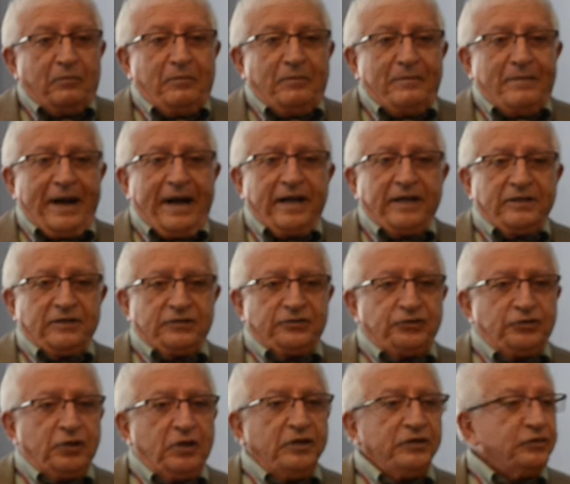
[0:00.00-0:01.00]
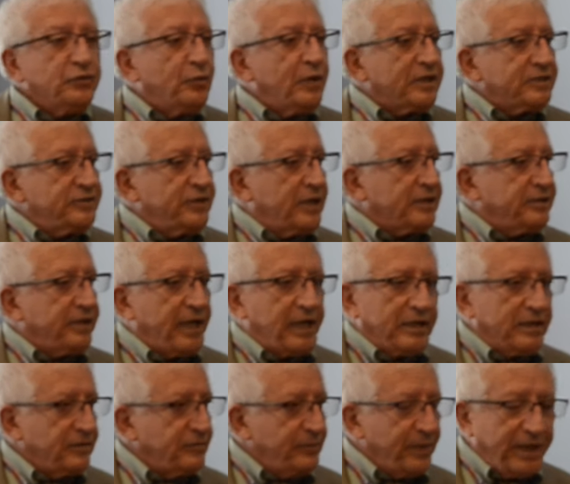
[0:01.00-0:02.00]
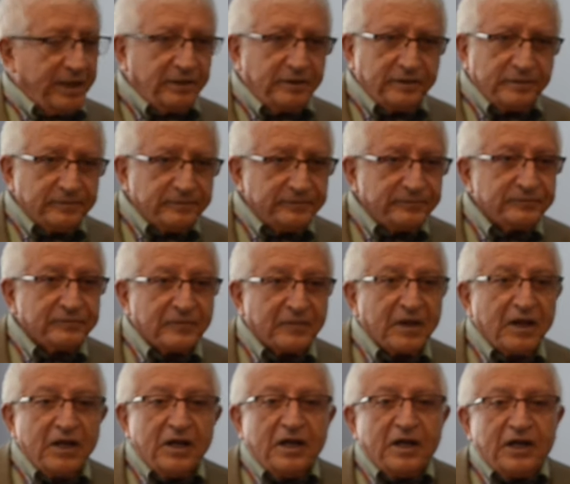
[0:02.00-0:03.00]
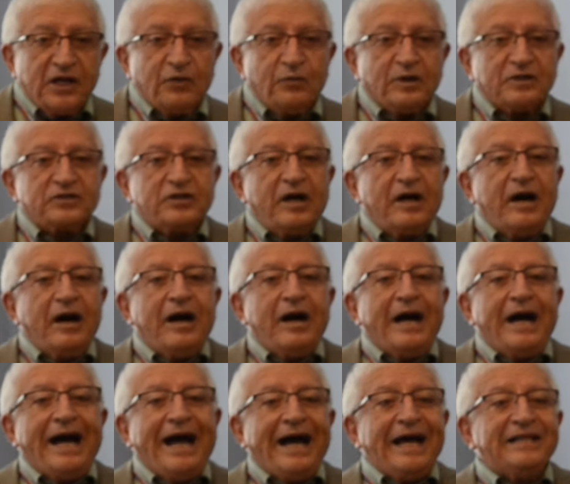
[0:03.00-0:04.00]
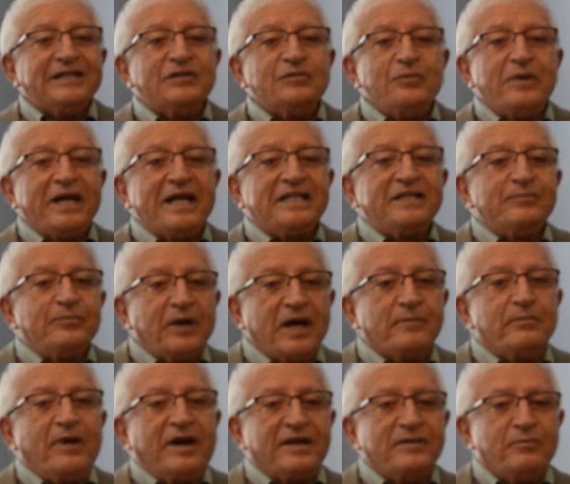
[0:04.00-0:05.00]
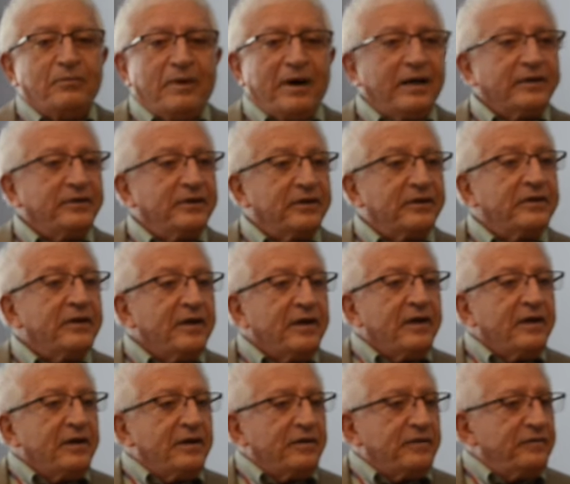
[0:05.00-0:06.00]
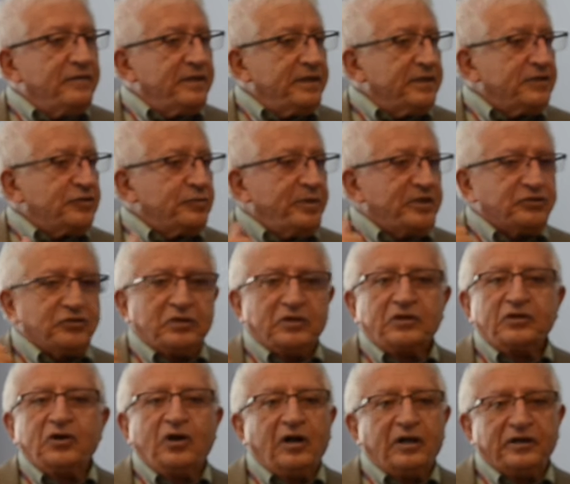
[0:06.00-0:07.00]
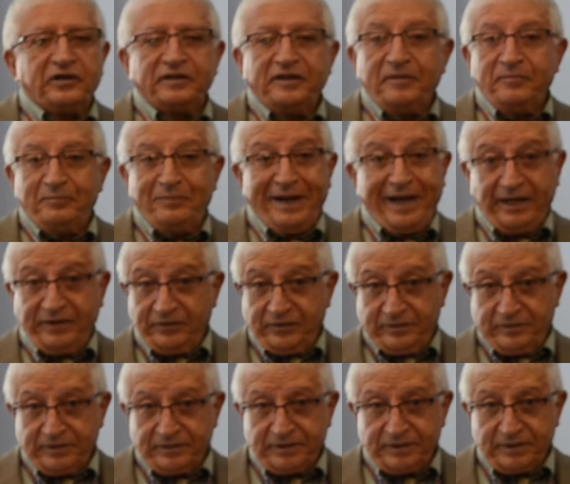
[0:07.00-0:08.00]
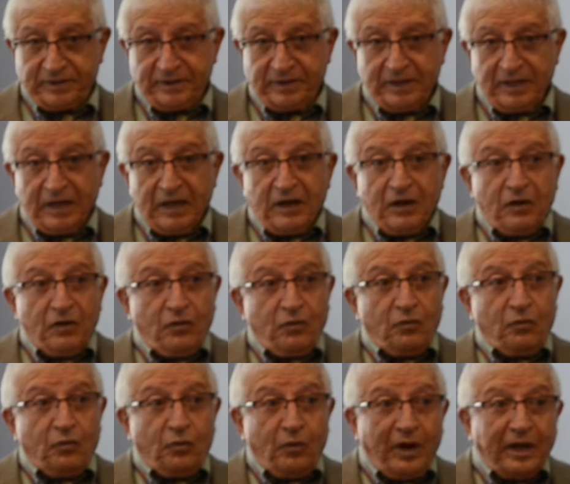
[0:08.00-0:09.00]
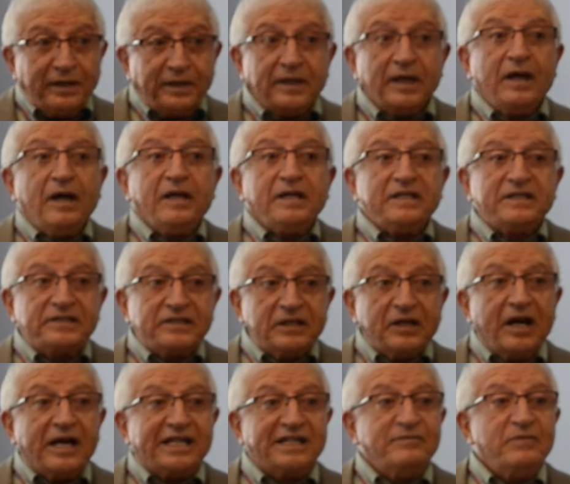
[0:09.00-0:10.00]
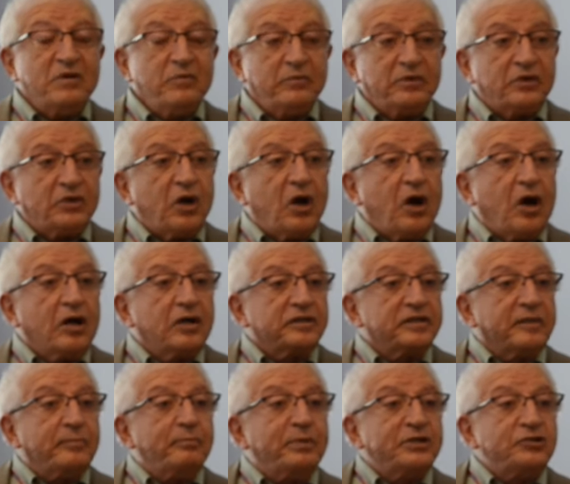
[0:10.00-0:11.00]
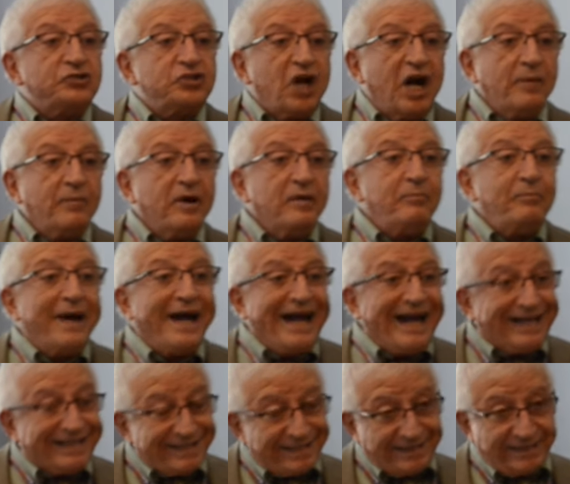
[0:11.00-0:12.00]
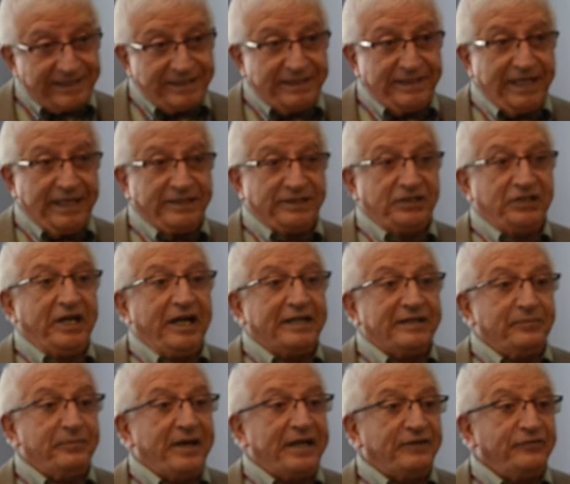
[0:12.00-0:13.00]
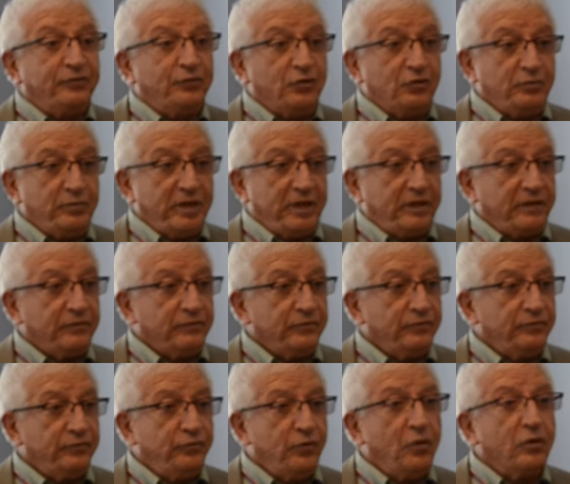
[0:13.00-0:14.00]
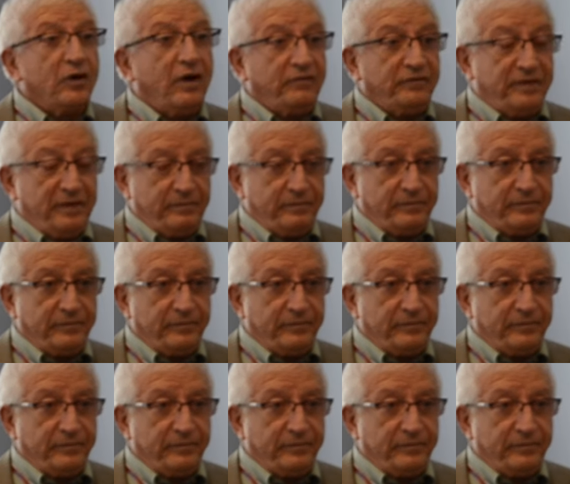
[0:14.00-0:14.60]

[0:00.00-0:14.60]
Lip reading: My shirt was not tailor-made. It was handmade by my mother with a special color and patterns. What still I remember are the pajama pants that she had made for me, 4 of them.